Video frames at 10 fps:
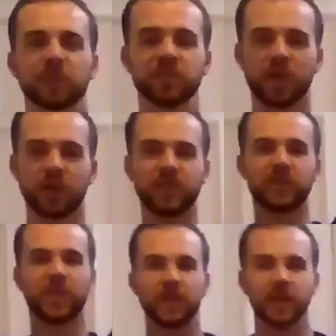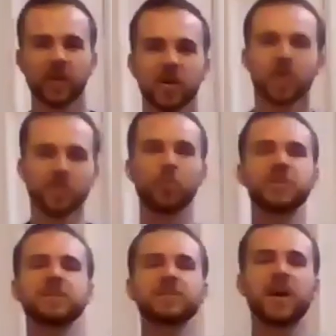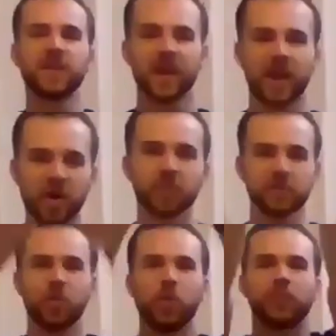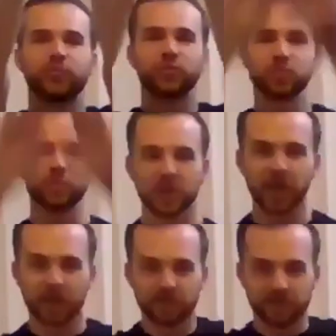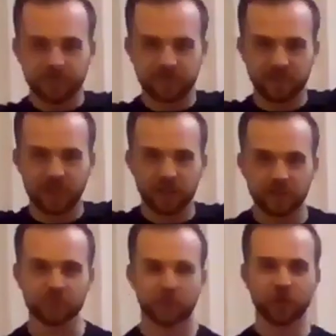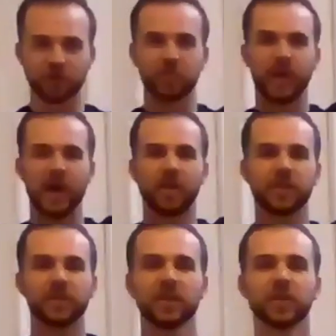conducting, like bringing down the house, quadruple F, it's the end of the show or the ballad,